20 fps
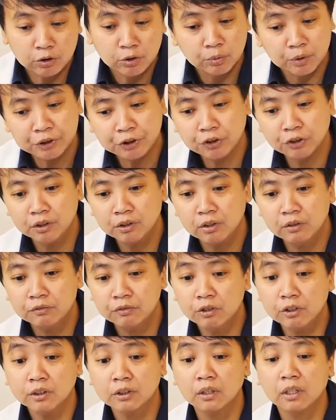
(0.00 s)
good question.
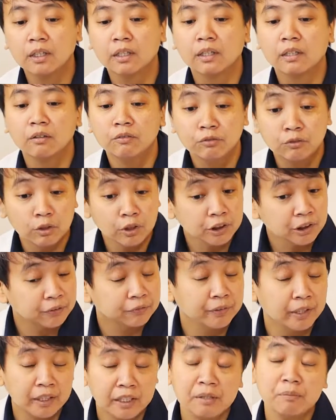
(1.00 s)
Of course
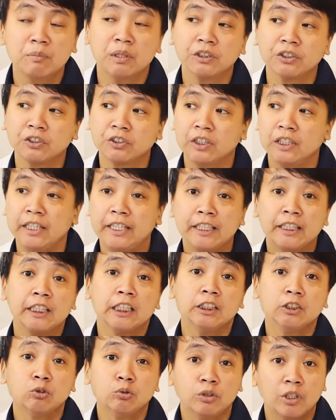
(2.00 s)
very much
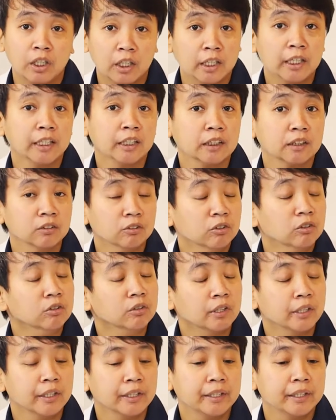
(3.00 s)
related to the heart.
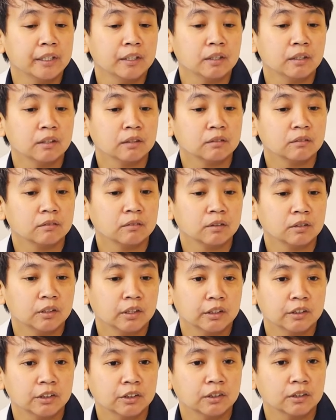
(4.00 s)
No, kay
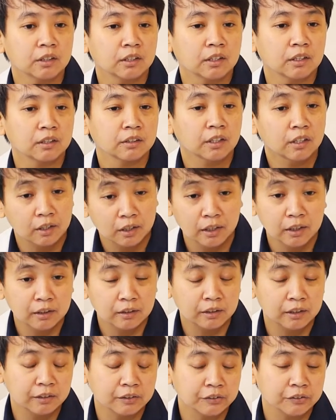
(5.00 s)
it's the
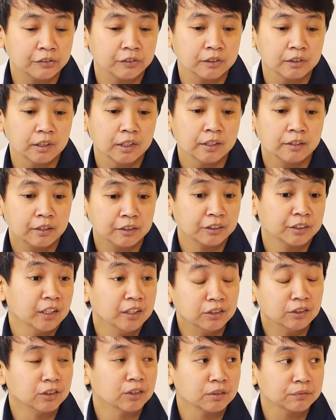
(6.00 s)
heart is the
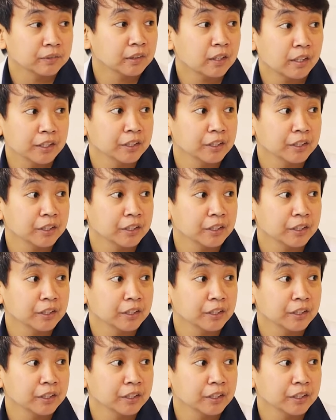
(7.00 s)
center of the